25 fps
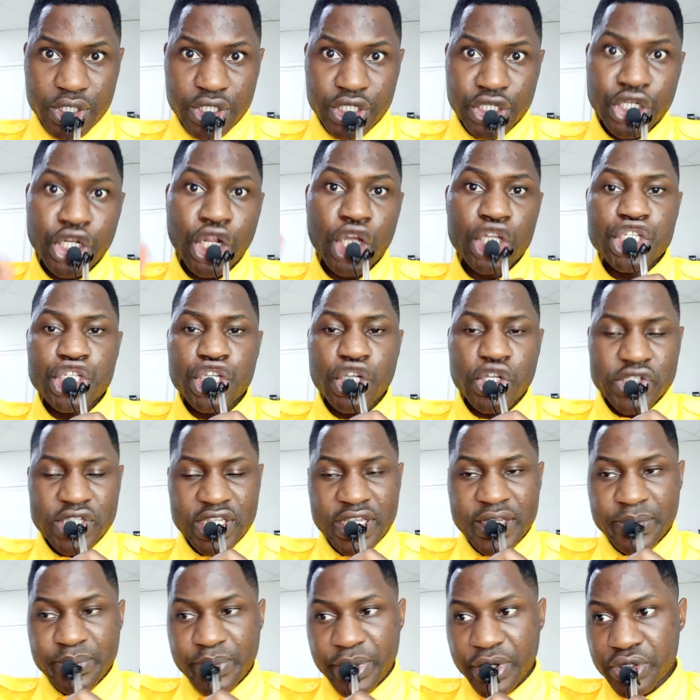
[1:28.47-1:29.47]
Not just
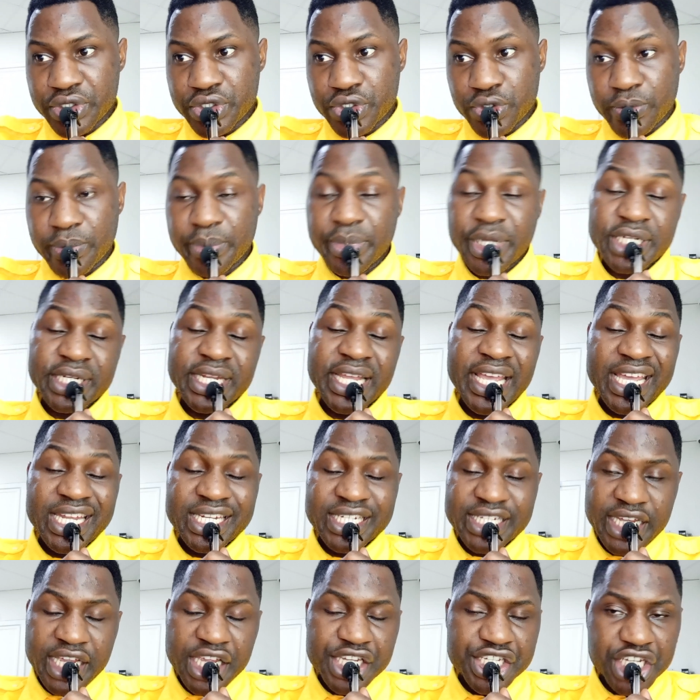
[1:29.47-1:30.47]
in Belgium, but the
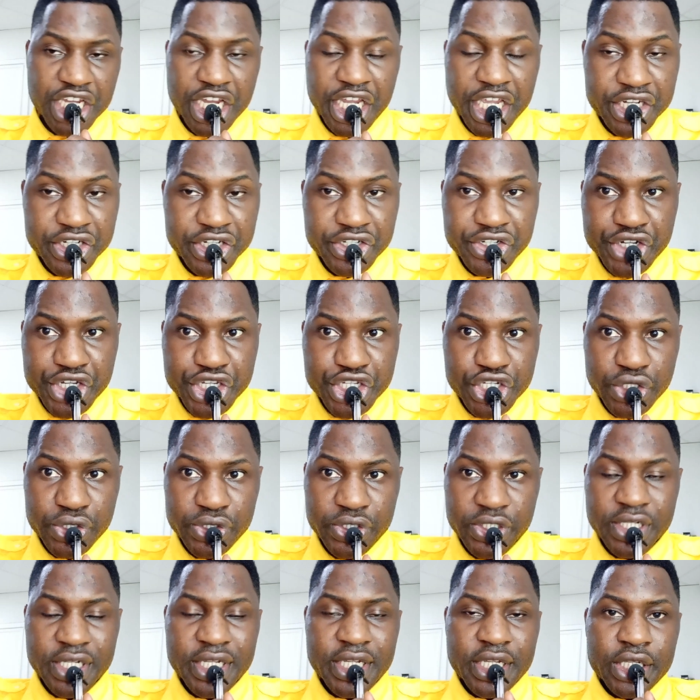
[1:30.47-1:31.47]
entire Schengen
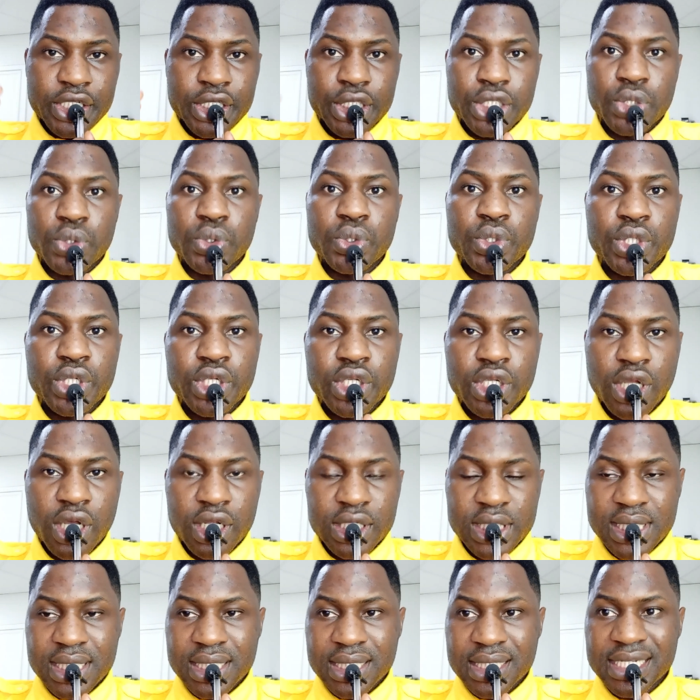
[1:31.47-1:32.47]
region do
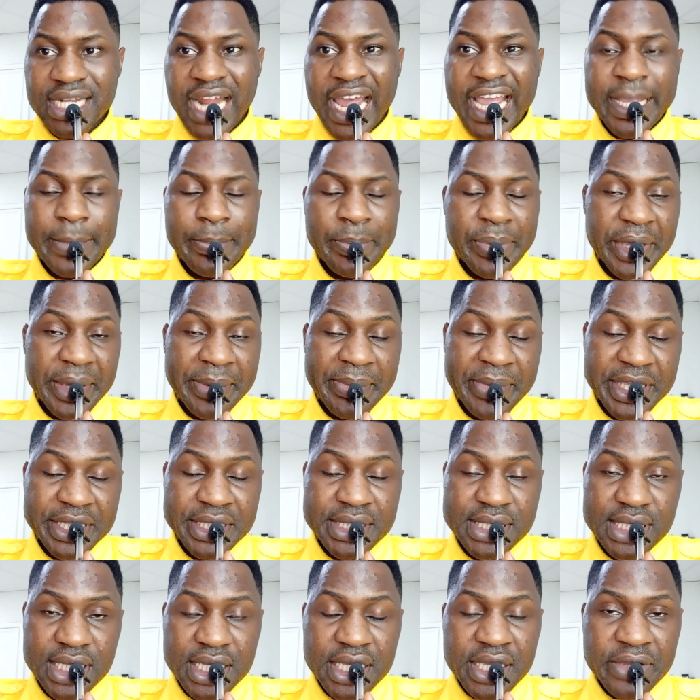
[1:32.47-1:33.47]
not
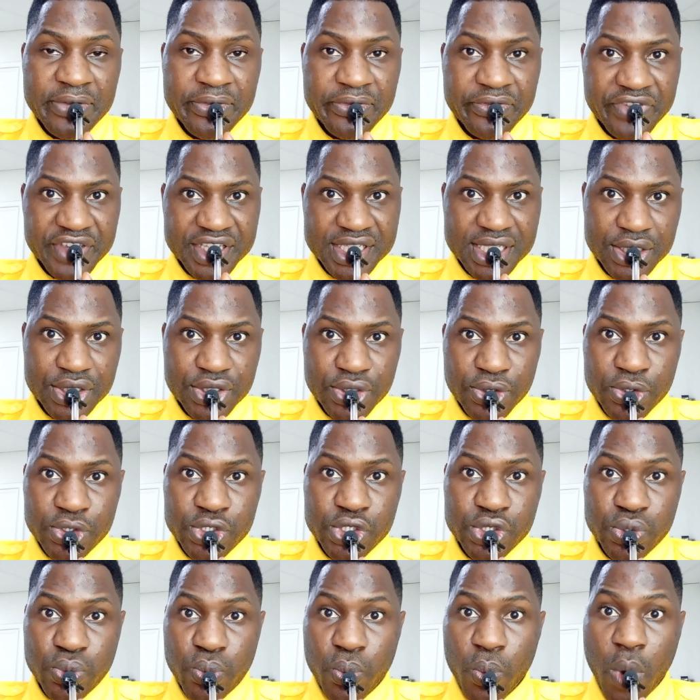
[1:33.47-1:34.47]
permit
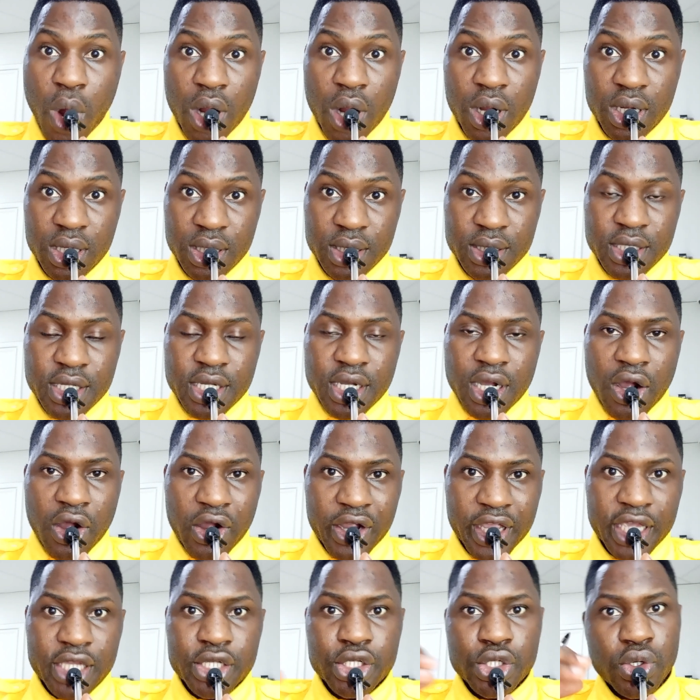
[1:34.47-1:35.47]
visitors to work.
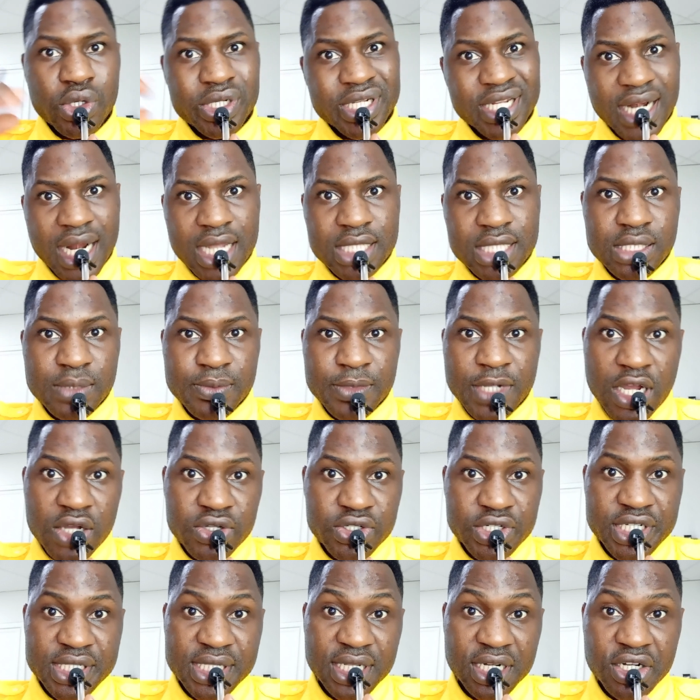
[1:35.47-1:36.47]
Okay, though there are some
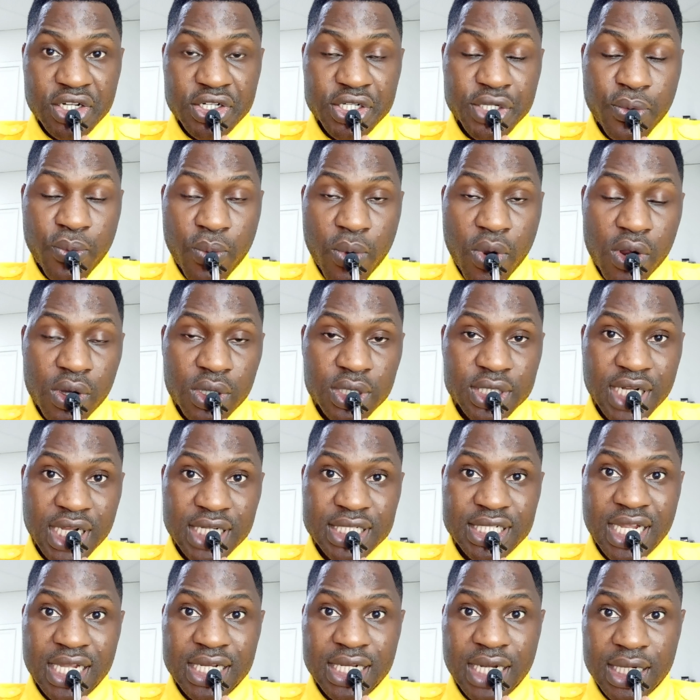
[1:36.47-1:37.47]
countries around the world
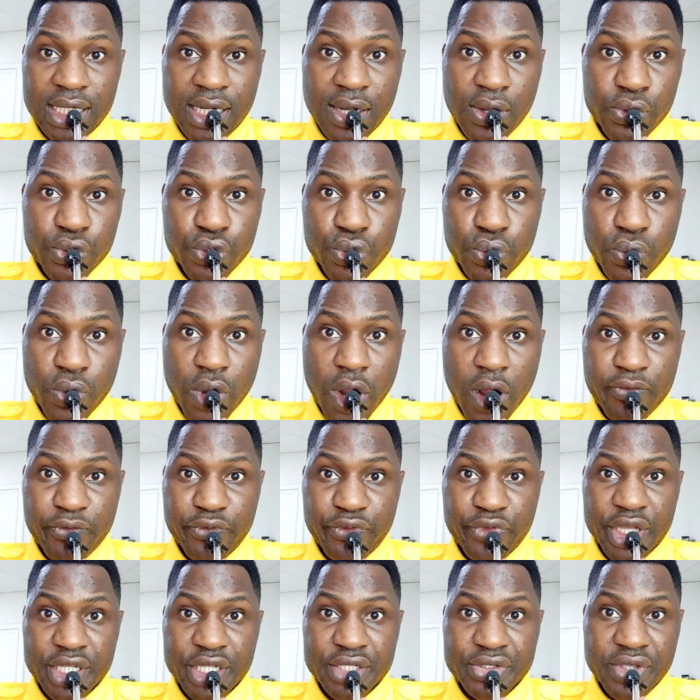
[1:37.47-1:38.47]
that can allow you
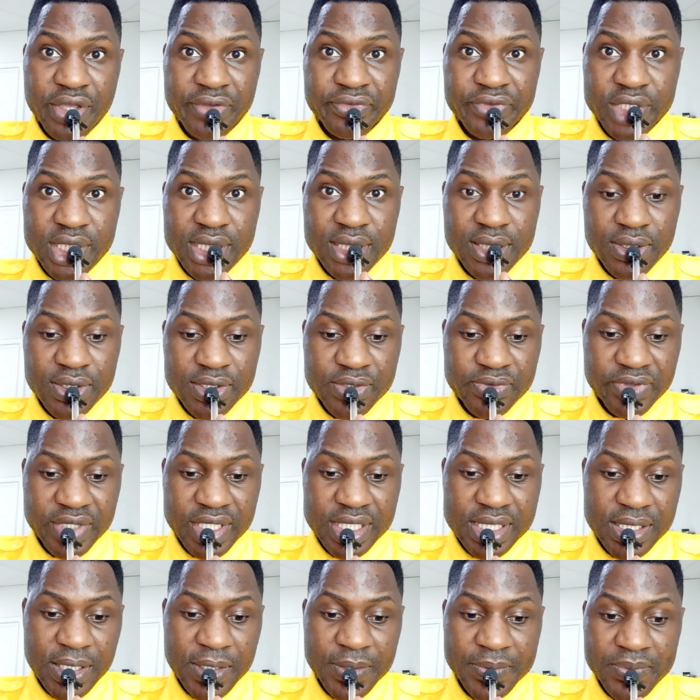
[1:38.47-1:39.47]
convert your visitor's
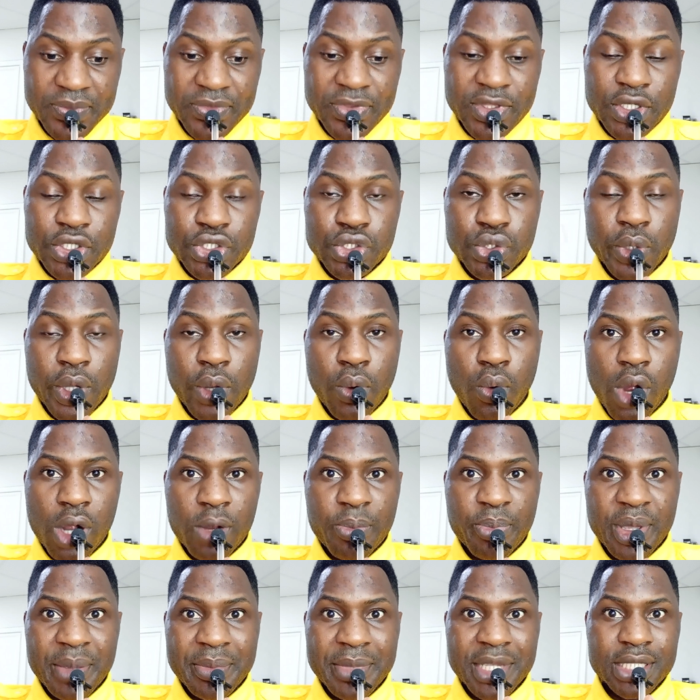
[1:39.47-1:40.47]
visa to a
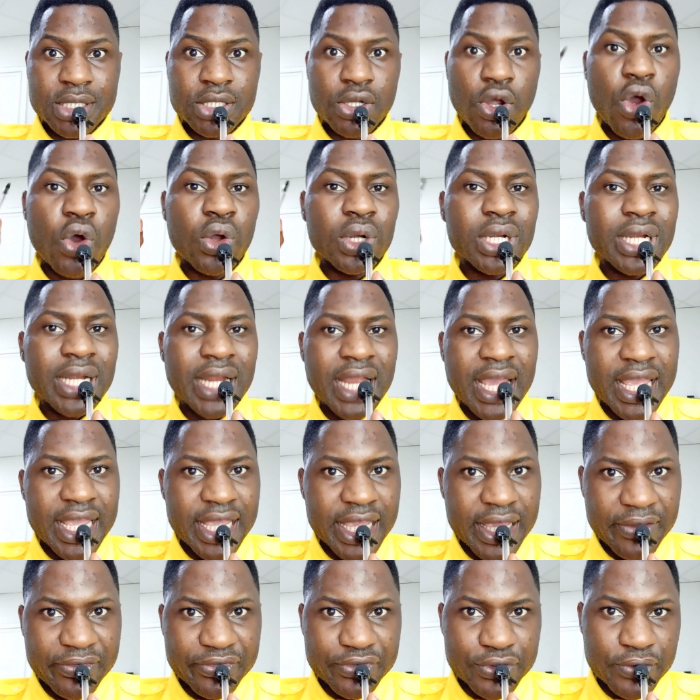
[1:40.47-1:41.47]
work permit,
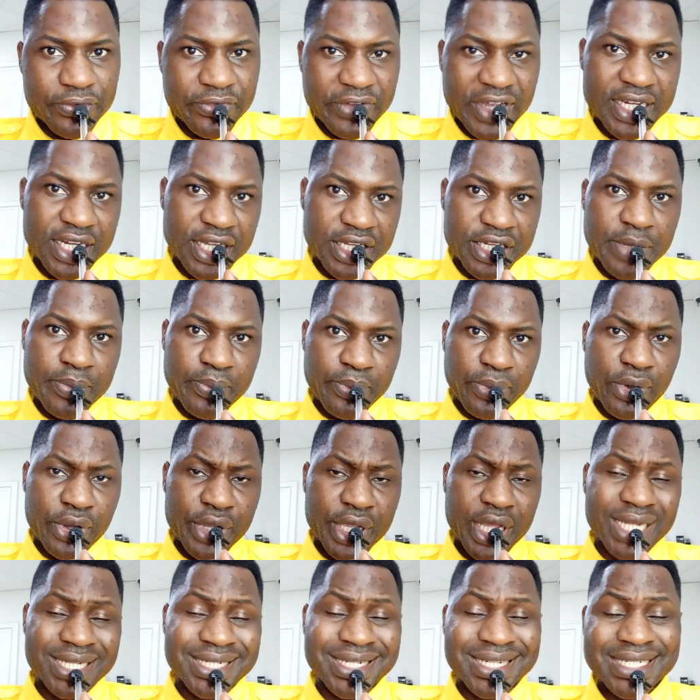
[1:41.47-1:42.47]
only if you find an
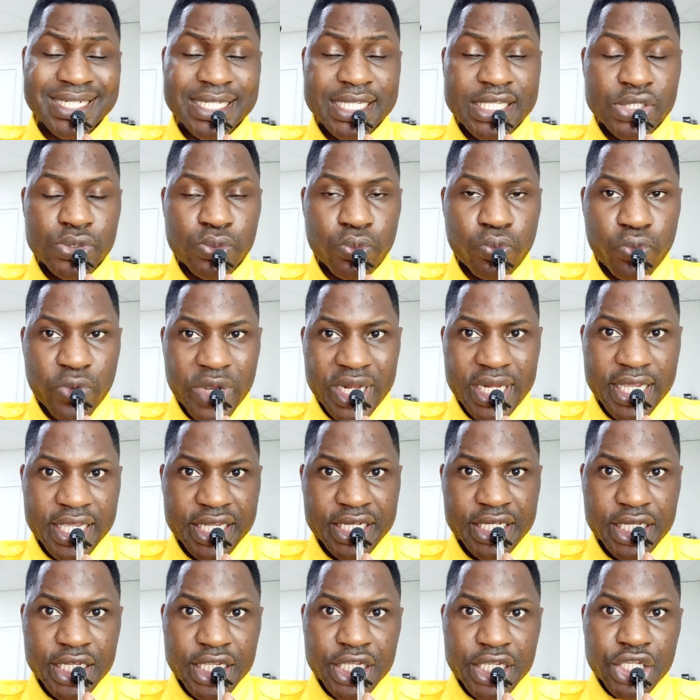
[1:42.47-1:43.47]
employer that is
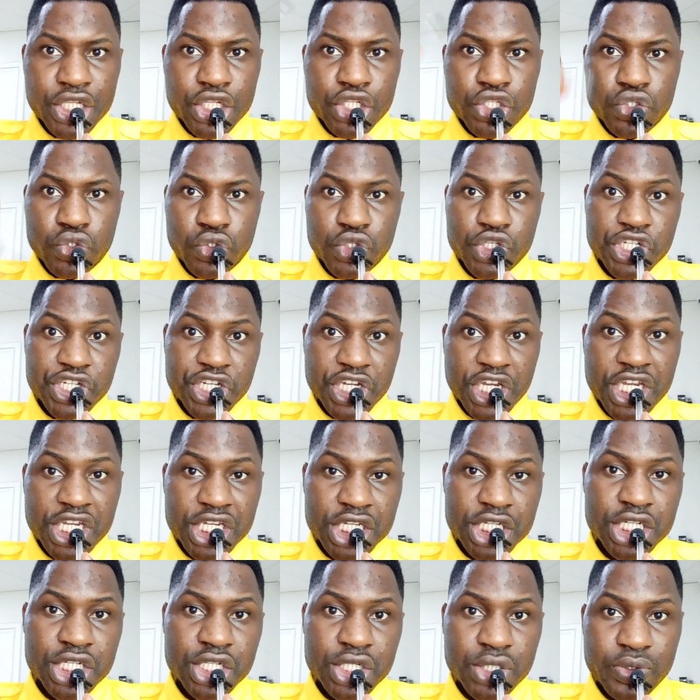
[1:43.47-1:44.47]
willing to
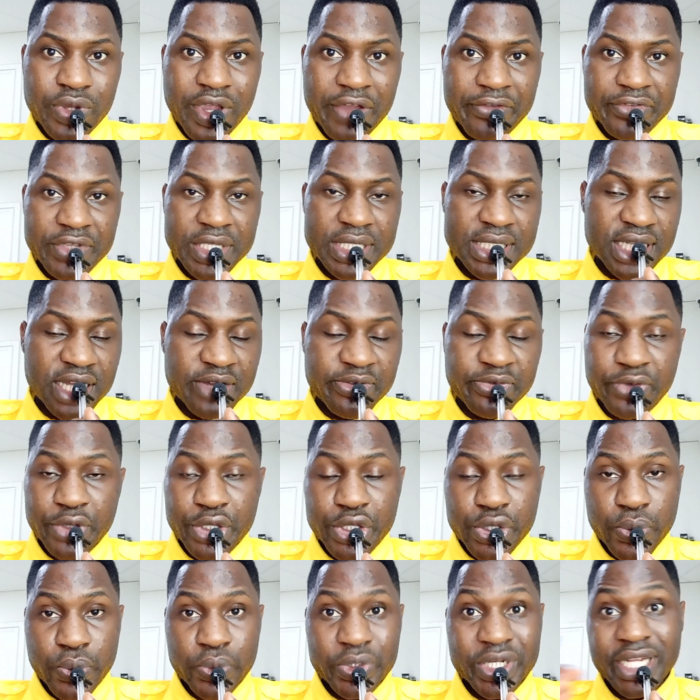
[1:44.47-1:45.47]
change your visa for
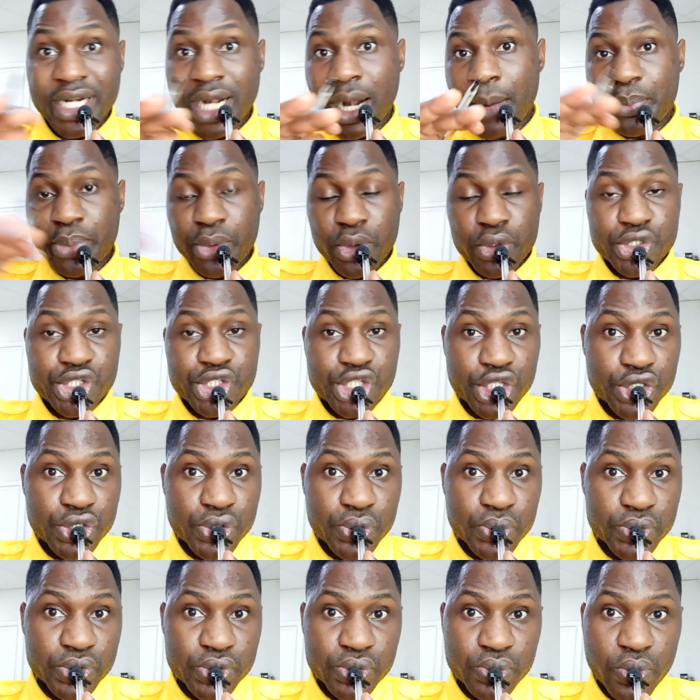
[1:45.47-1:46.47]
you. There are
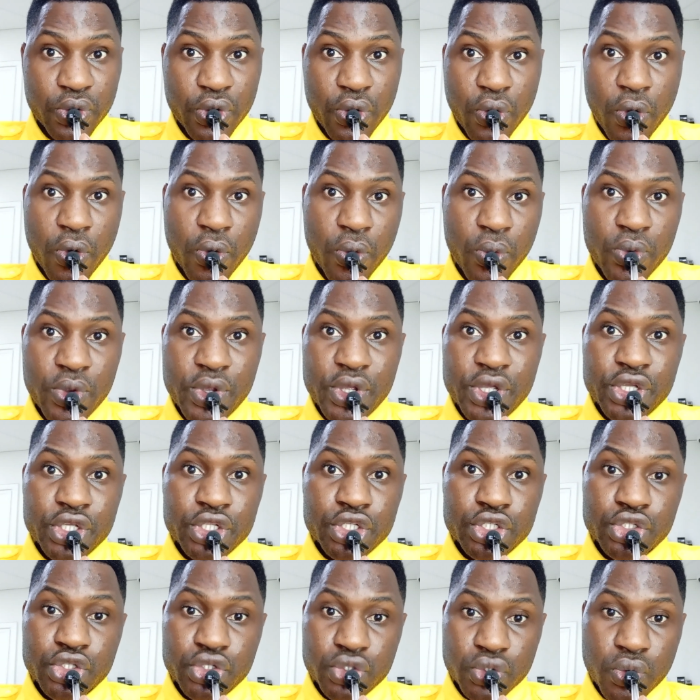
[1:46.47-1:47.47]
procedures to go
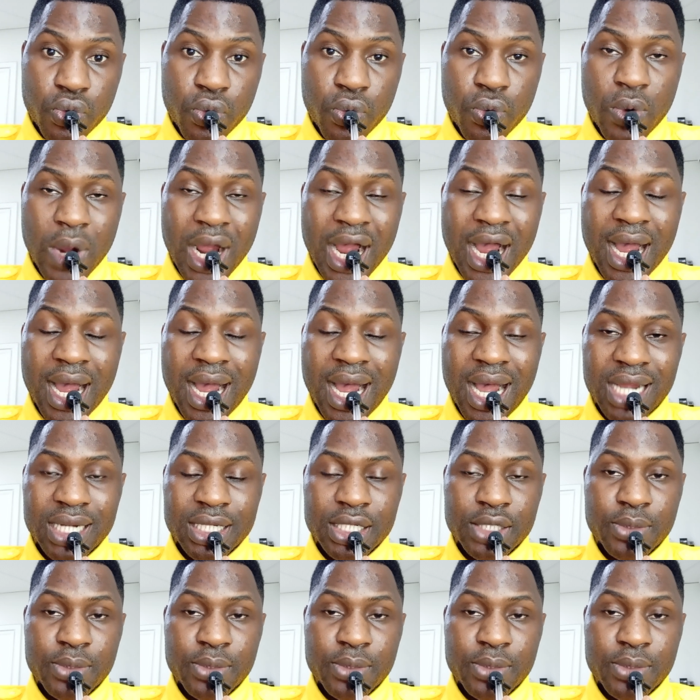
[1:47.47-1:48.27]
through, and